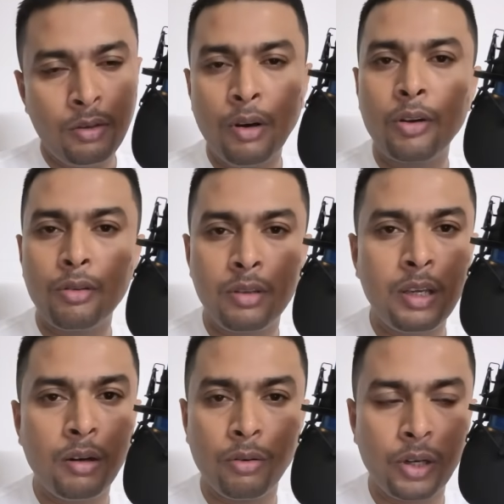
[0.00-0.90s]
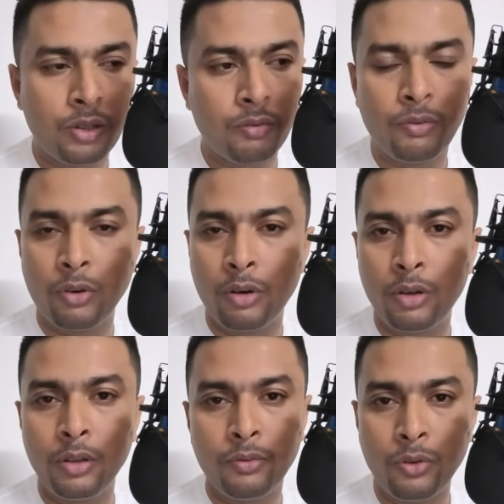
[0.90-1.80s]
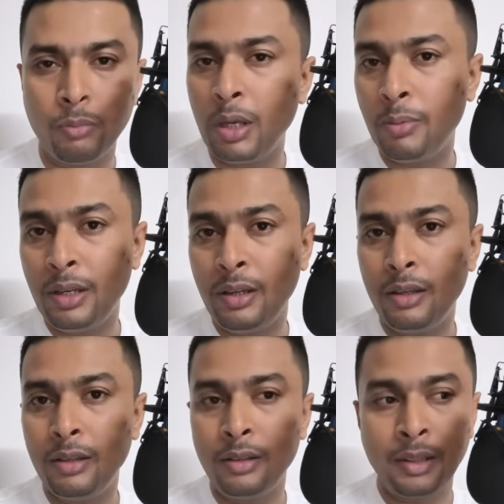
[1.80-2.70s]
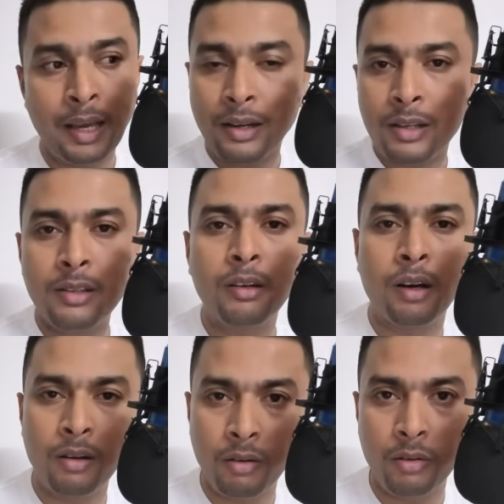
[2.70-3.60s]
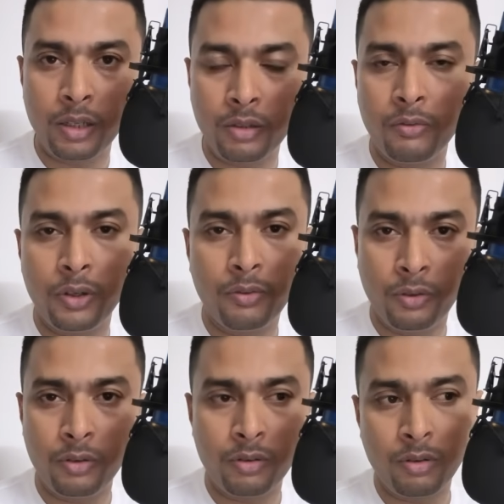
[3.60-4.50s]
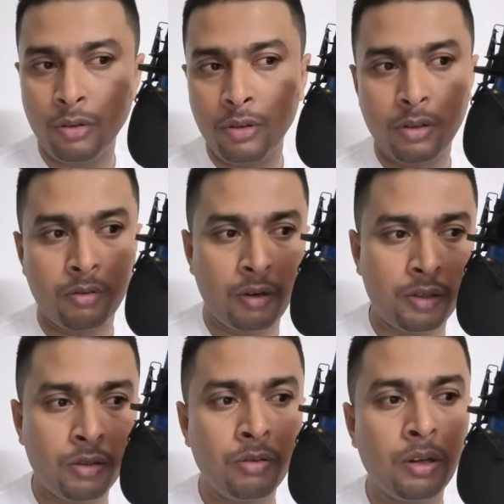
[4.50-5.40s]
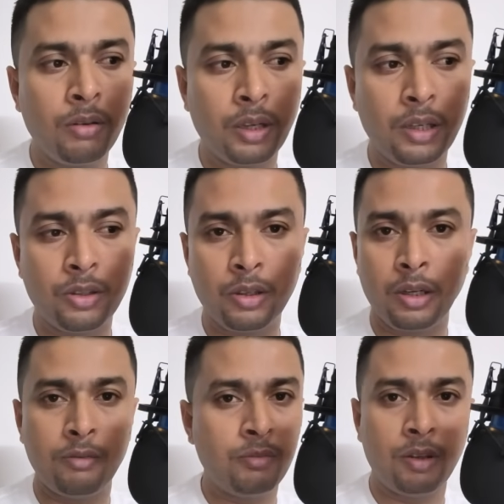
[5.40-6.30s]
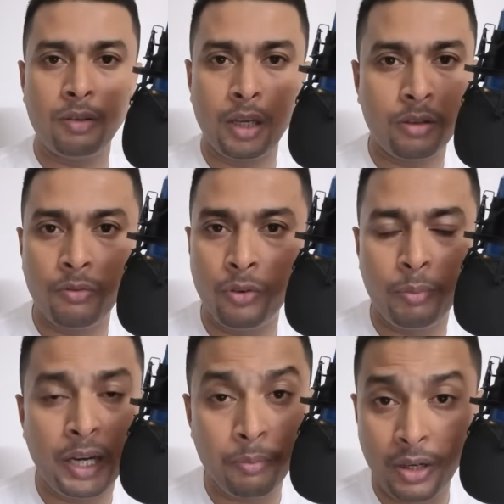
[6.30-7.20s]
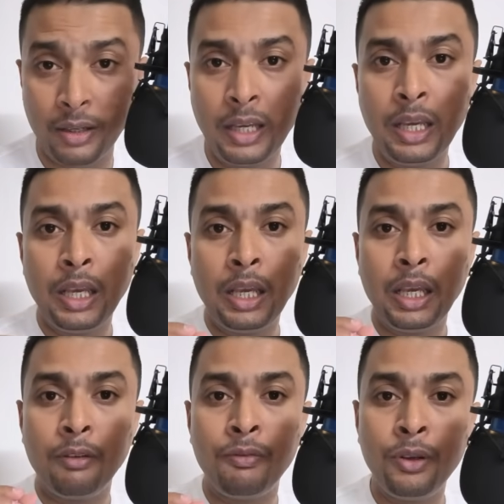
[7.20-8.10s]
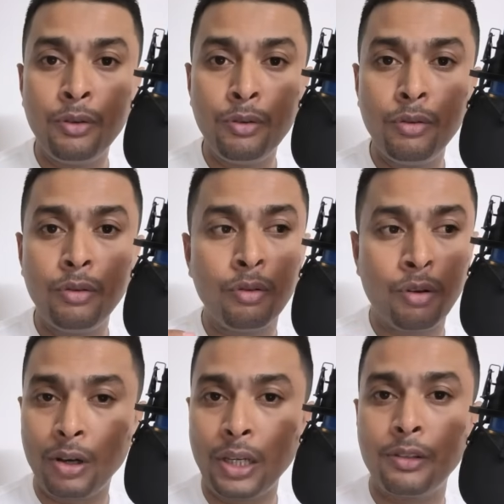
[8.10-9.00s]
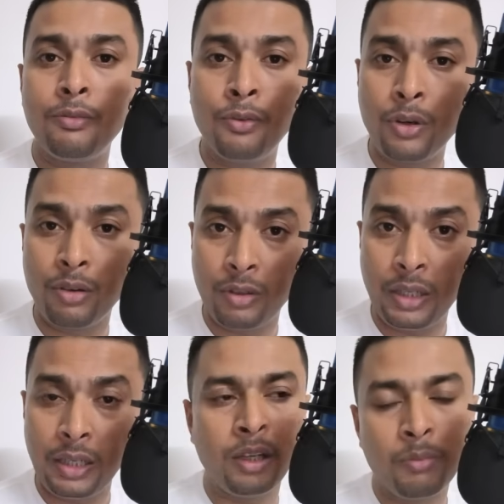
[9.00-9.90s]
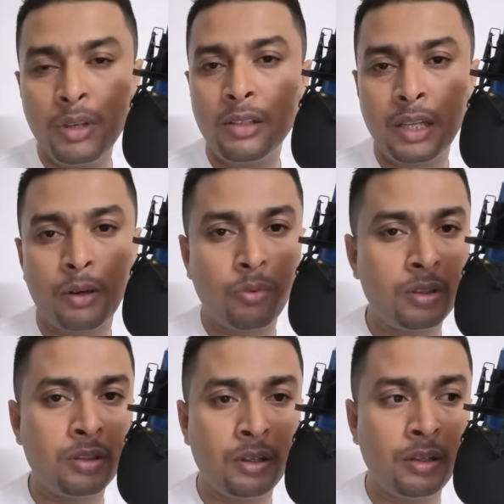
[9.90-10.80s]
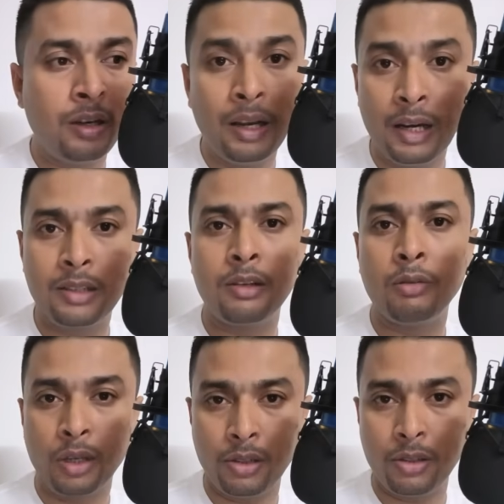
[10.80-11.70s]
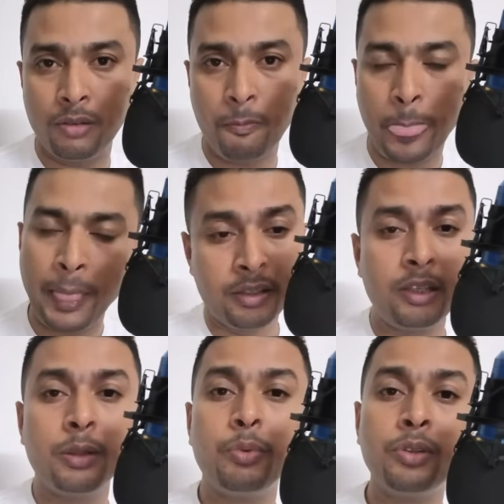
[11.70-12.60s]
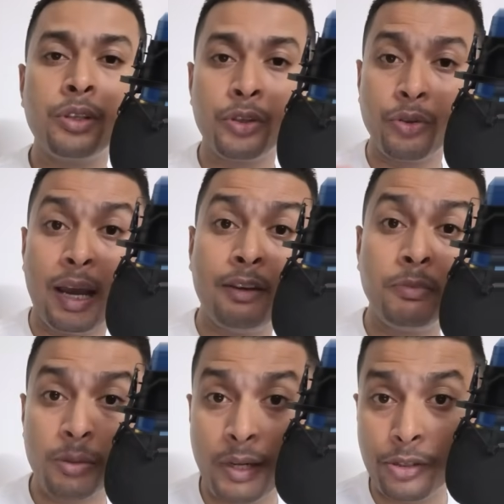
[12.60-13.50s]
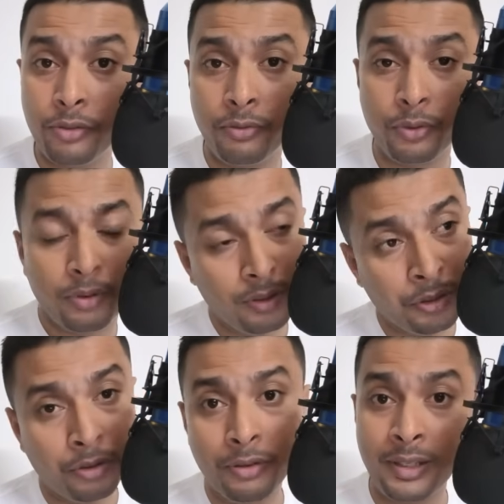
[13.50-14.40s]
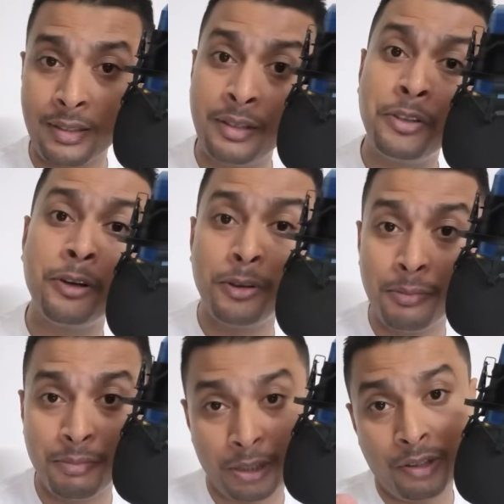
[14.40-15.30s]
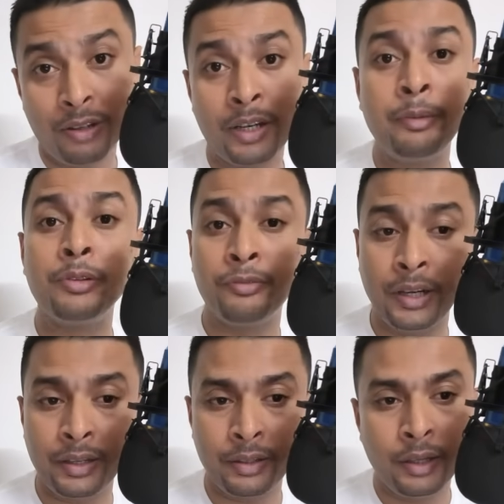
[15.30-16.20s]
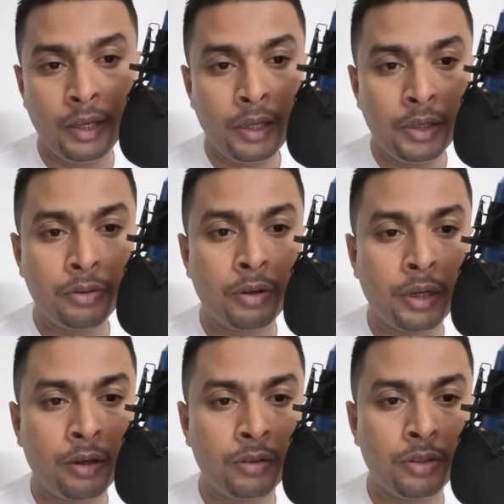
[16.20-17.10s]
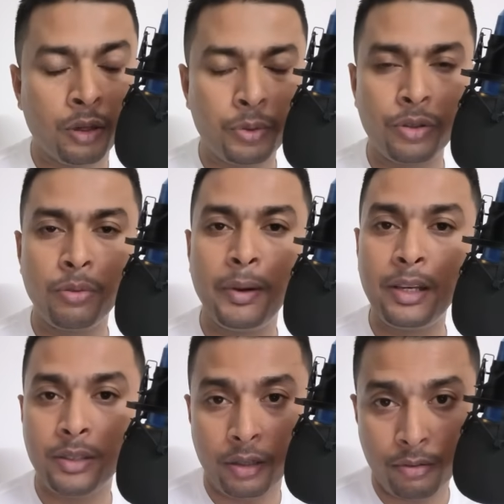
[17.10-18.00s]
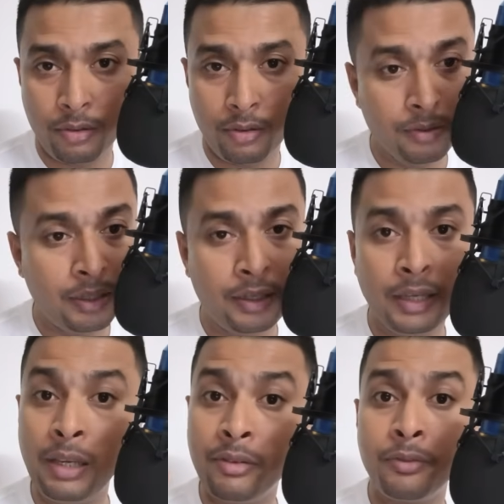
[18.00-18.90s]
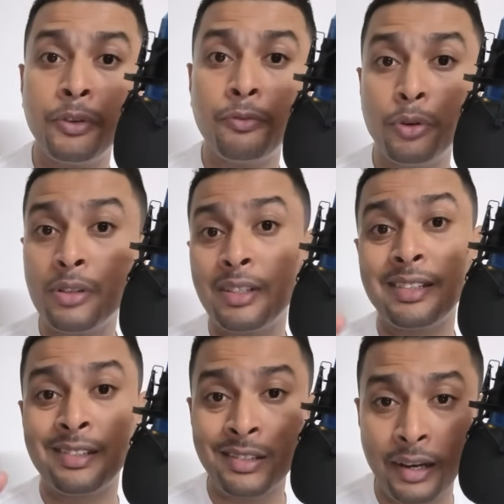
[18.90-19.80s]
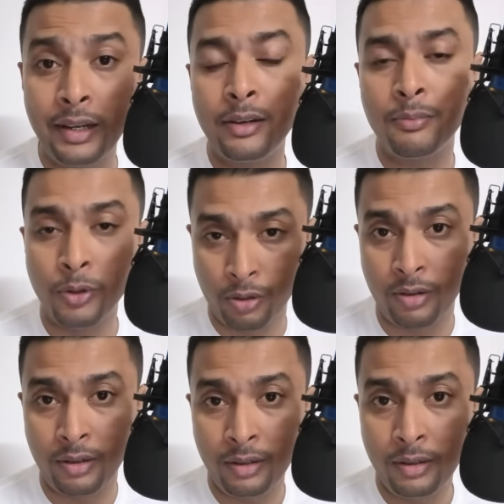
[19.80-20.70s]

you are going to see a location for your phone maybe that is the current location for your phone so you could just rush to the location and you know get your phone back but if you do not get your phone out there it means that was the last location say supposing you have misplaced your phone you know it's in your room but you're not able to find it you could click on this option to play sound even if your phone is in silent mode.